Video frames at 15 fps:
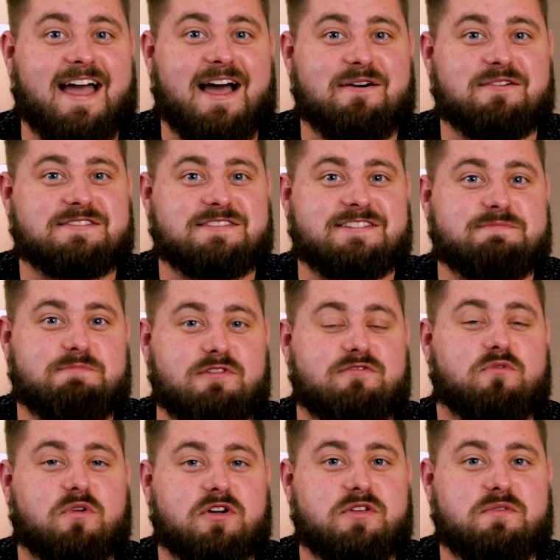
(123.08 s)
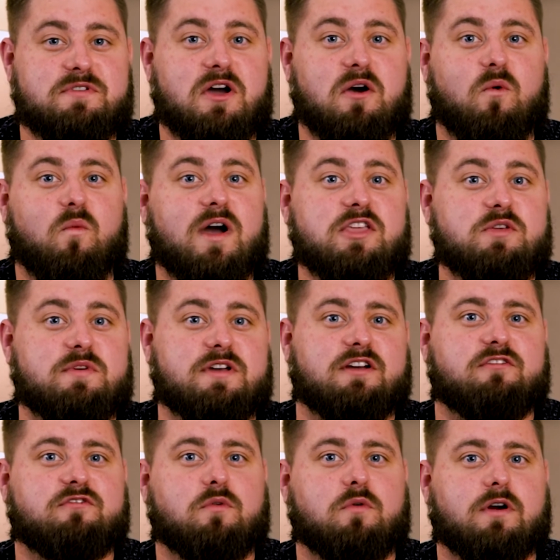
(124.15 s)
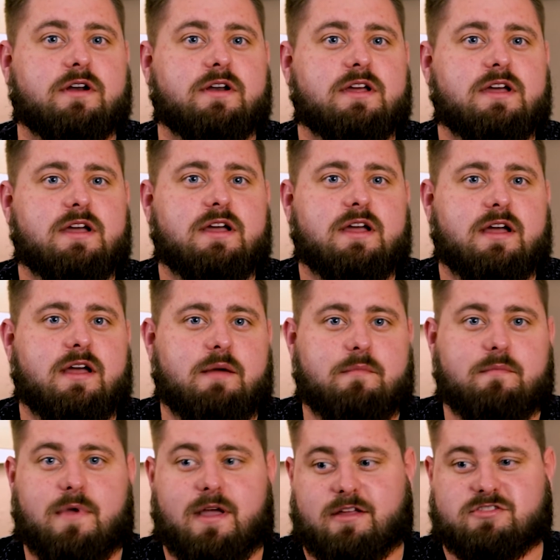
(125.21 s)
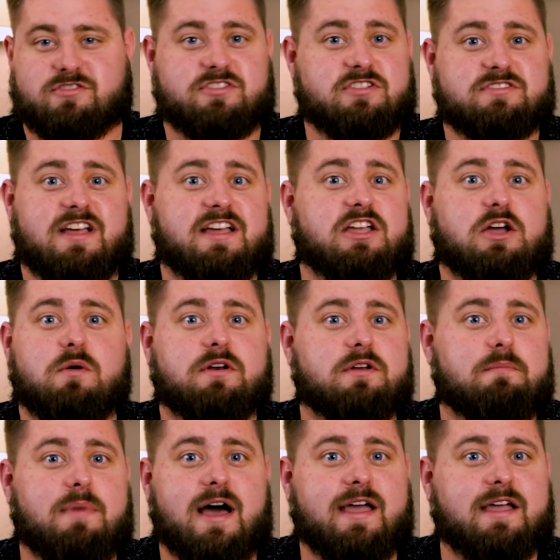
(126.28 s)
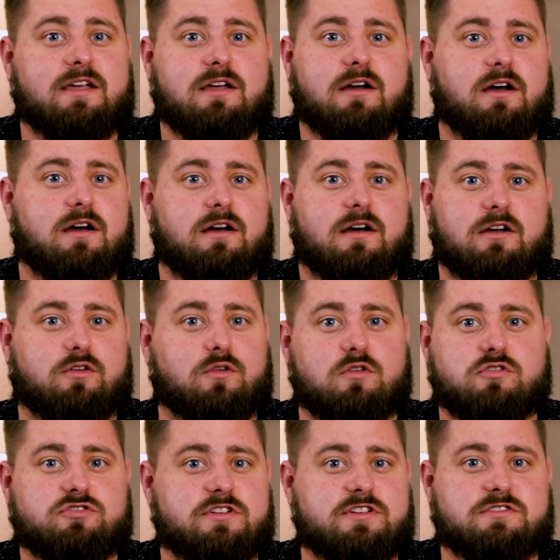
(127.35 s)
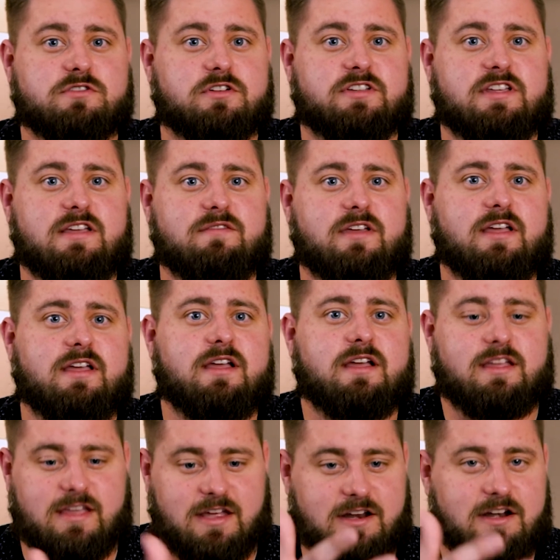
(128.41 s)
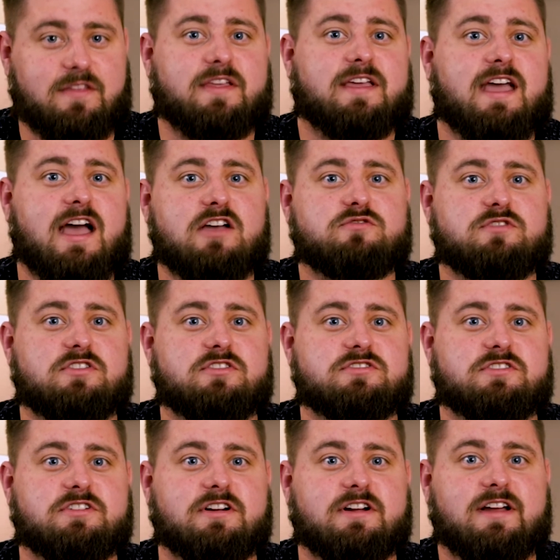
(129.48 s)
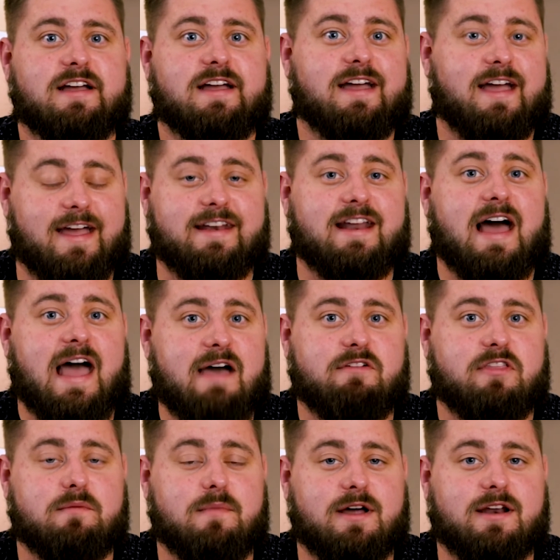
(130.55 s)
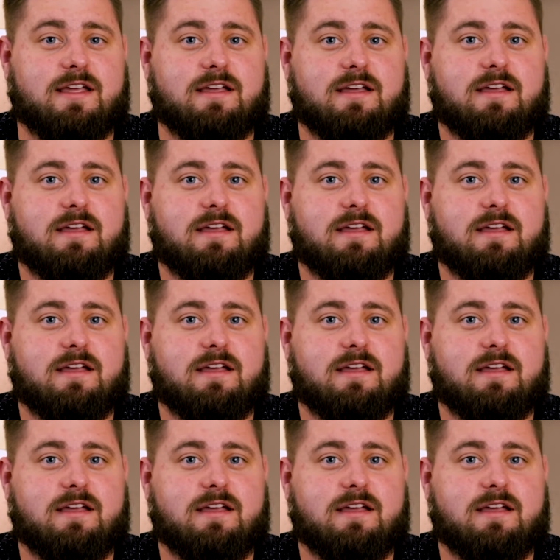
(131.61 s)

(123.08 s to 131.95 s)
at houses before you know what you can afford, it's just like going to buying groceries or a TV, getting to the cash register and not having the money.